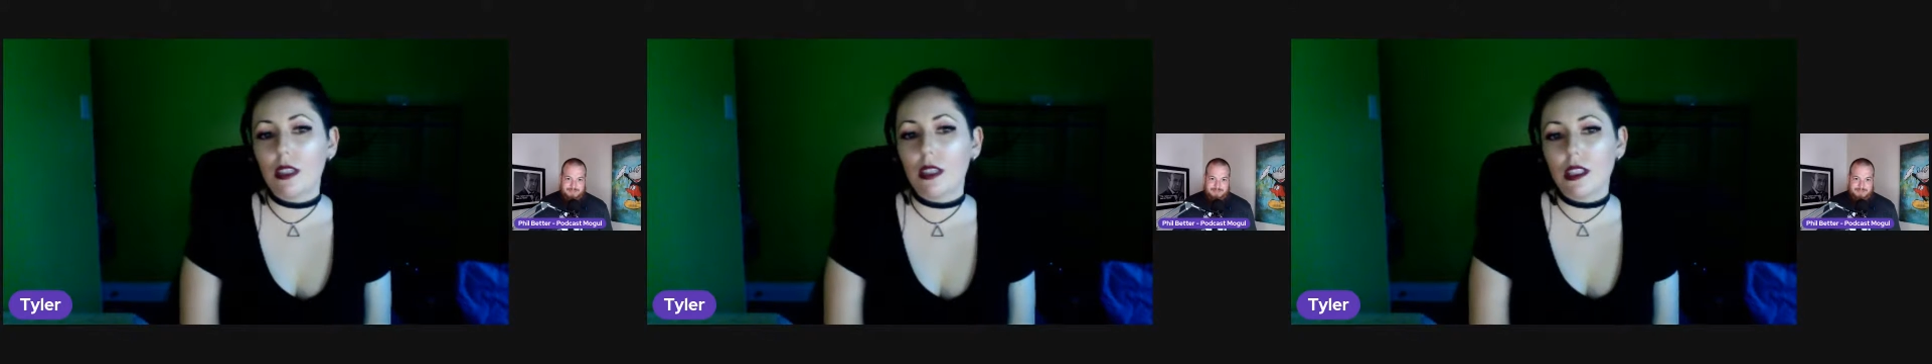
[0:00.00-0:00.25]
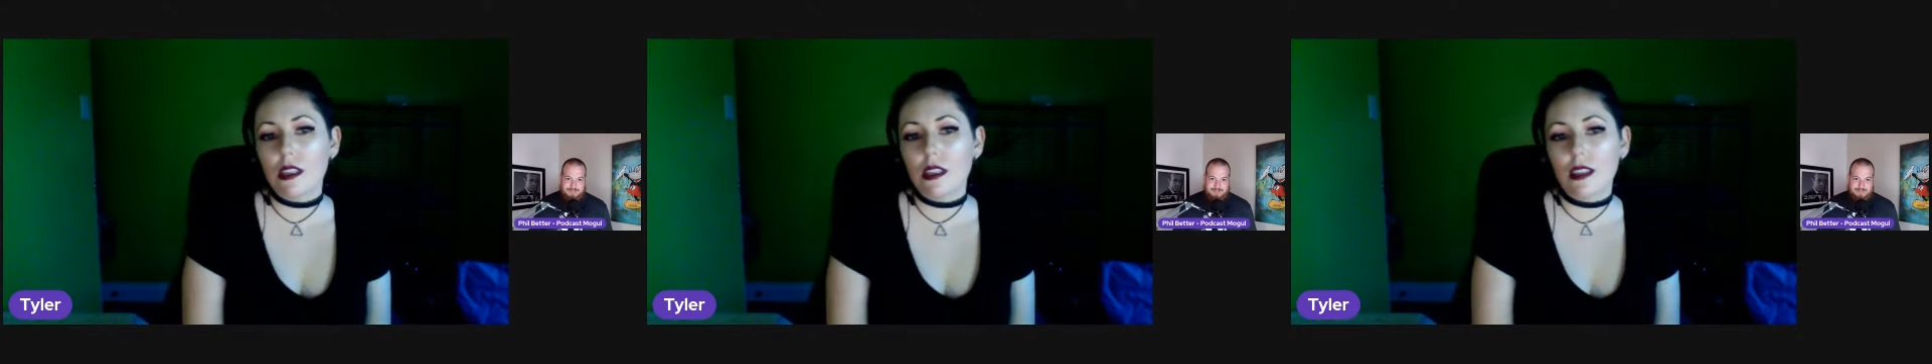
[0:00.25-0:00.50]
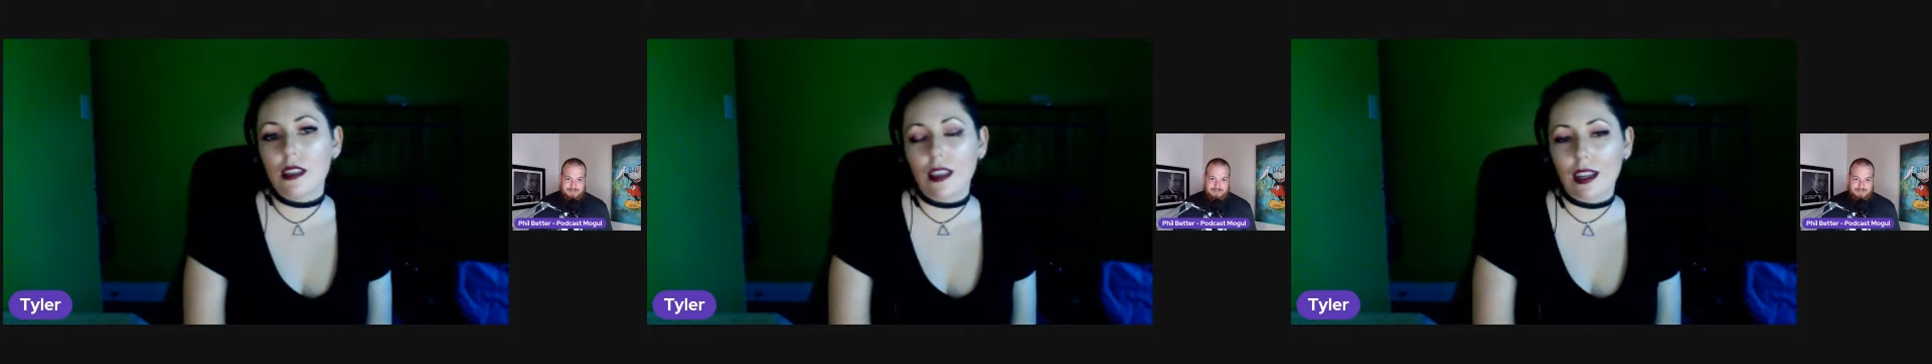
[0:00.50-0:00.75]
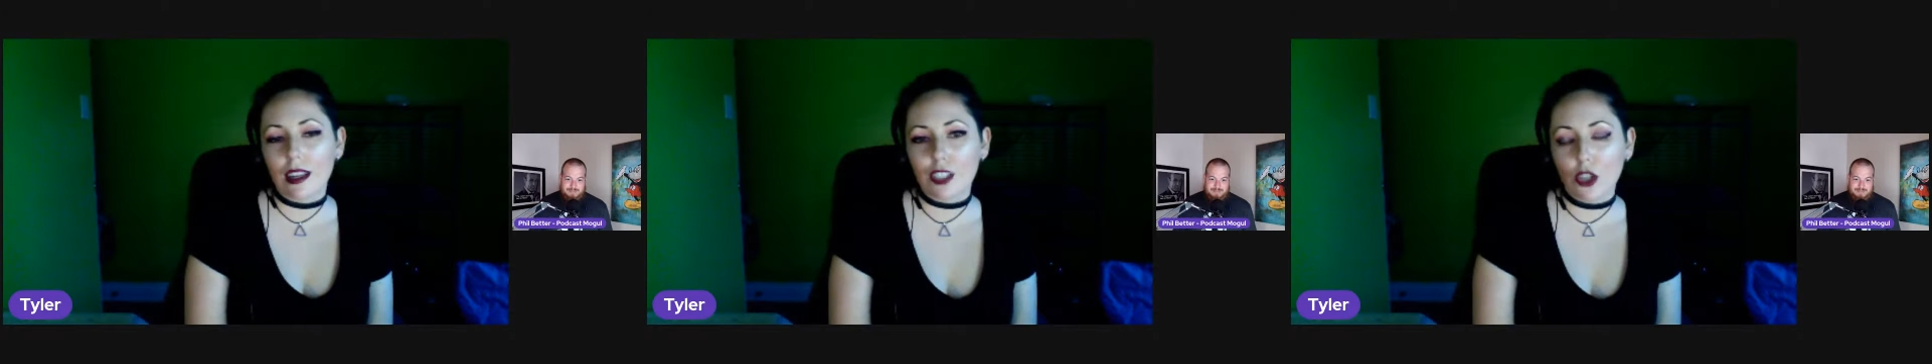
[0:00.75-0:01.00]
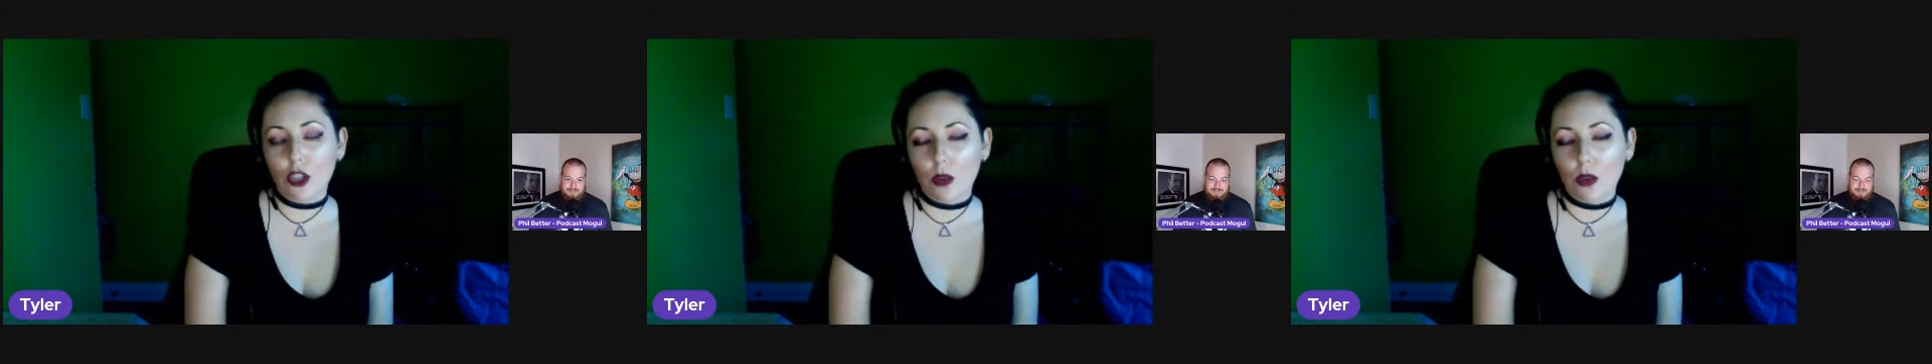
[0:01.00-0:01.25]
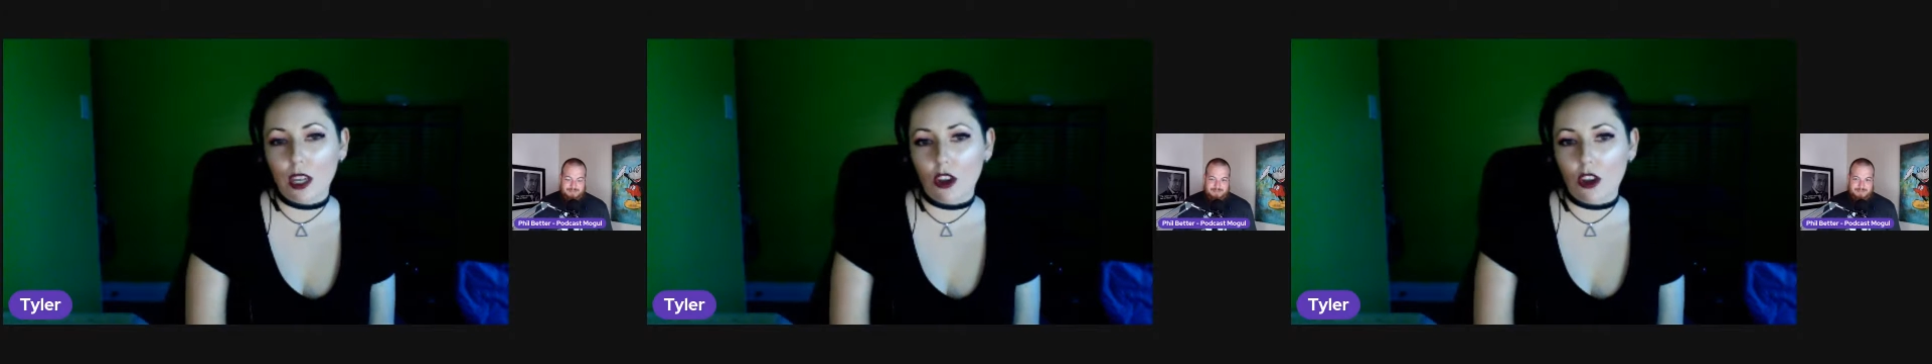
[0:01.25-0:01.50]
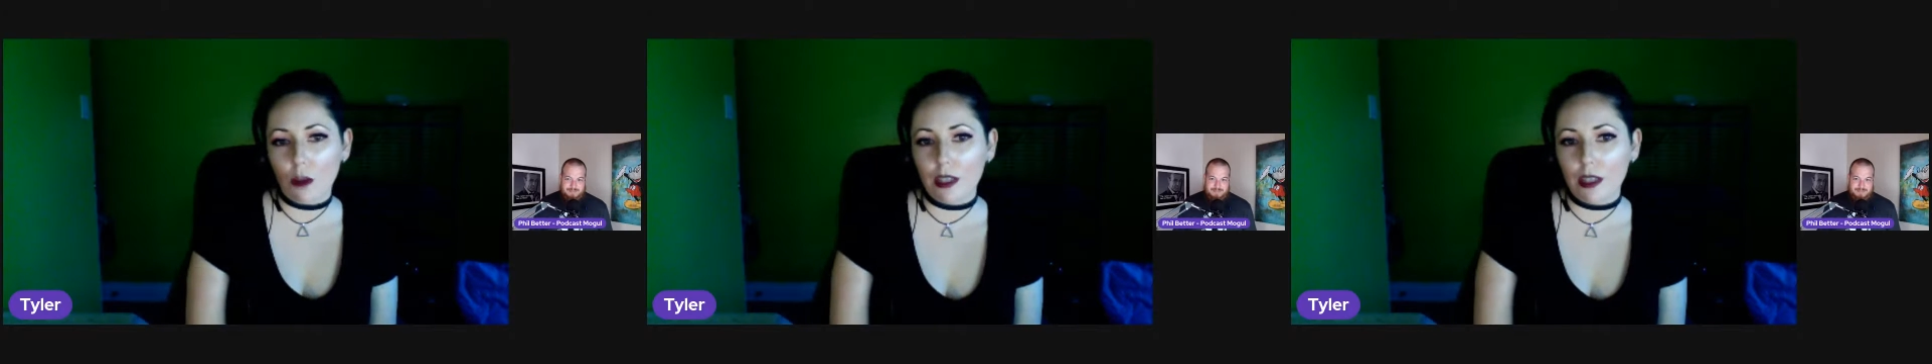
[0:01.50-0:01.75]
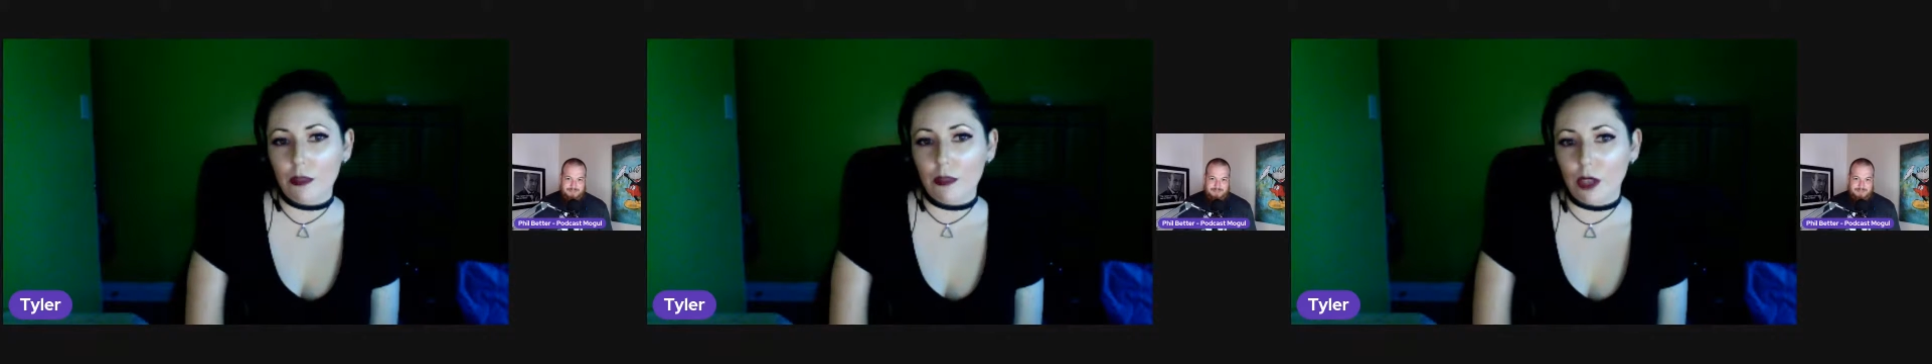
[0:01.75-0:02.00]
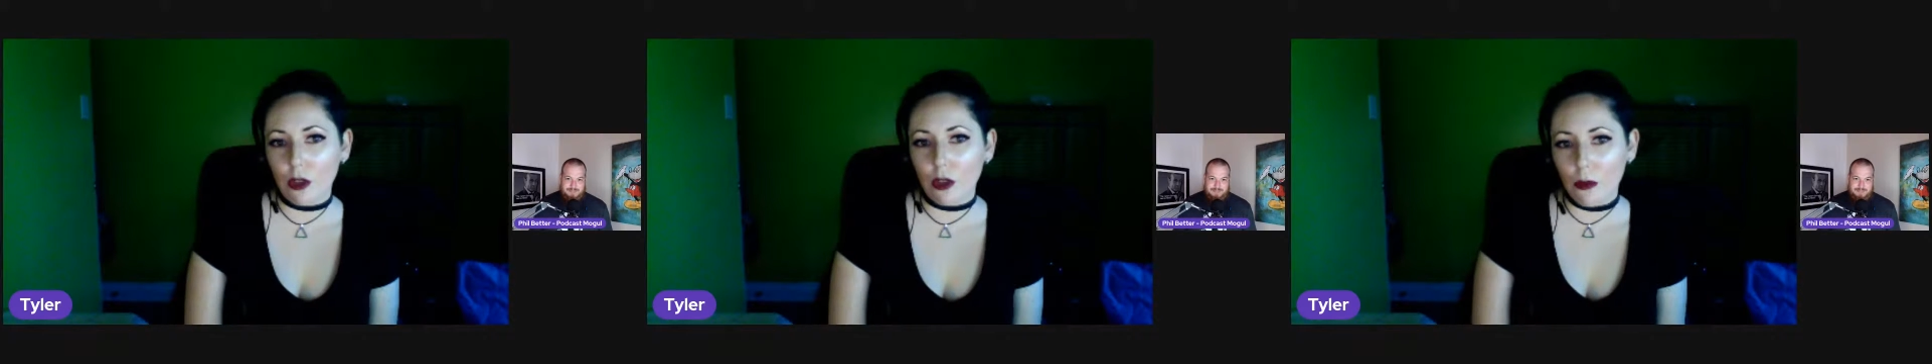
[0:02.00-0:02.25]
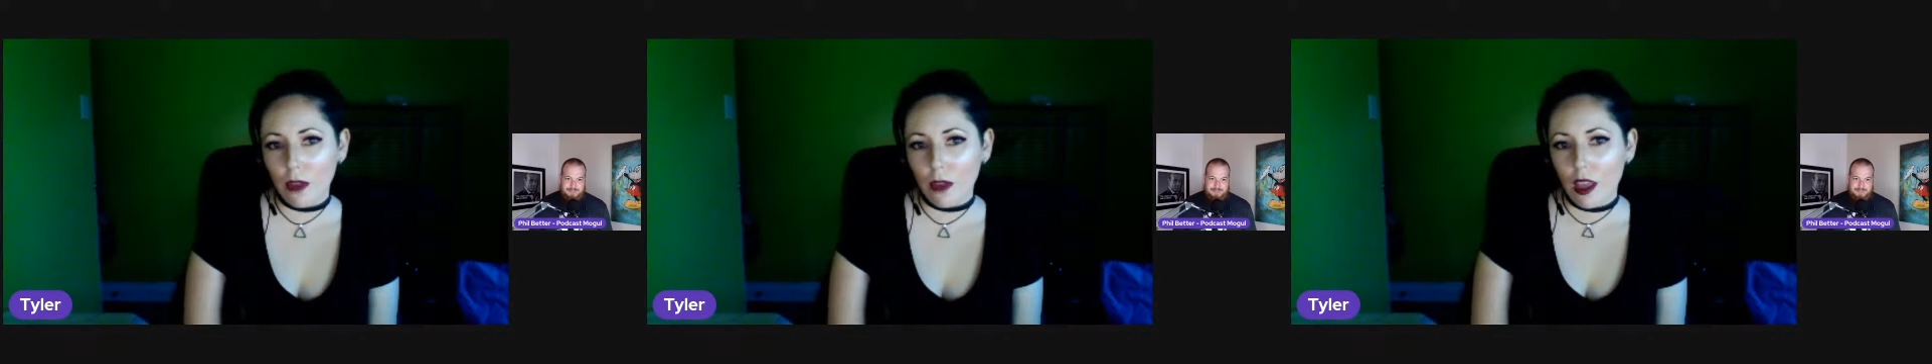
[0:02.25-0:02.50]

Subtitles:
please let us know in comments below,